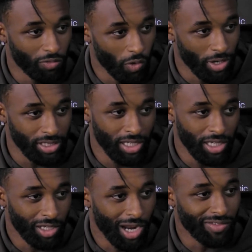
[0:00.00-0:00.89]
his voice.
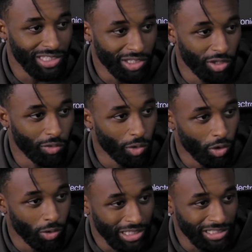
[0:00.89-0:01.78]
You know, obviously on the
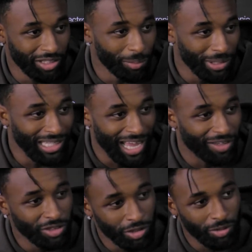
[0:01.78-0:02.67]
road, it's going to be
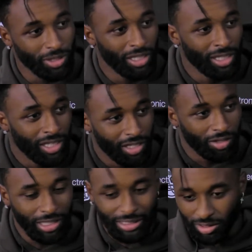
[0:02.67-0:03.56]
loud, so you
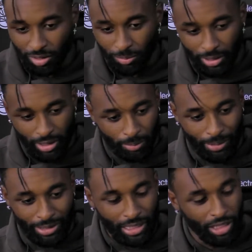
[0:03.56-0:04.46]
know, that's going to be a
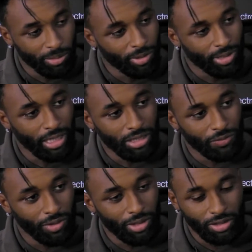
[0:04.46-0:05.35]
big thing, communication
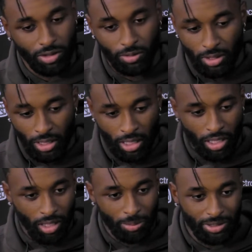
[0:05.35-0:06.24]
for us. So
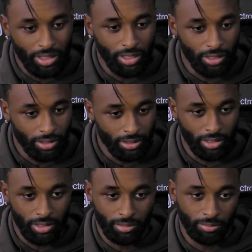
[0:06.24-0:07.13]
it's good
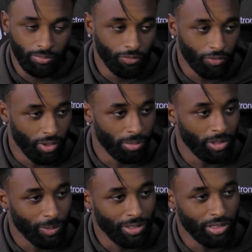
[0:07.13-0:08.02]
for him,
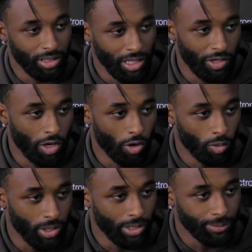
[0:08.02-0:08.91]
especially given the whole
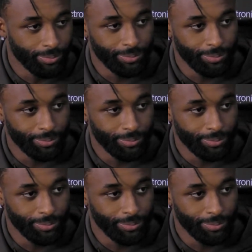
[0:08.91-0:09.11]
week.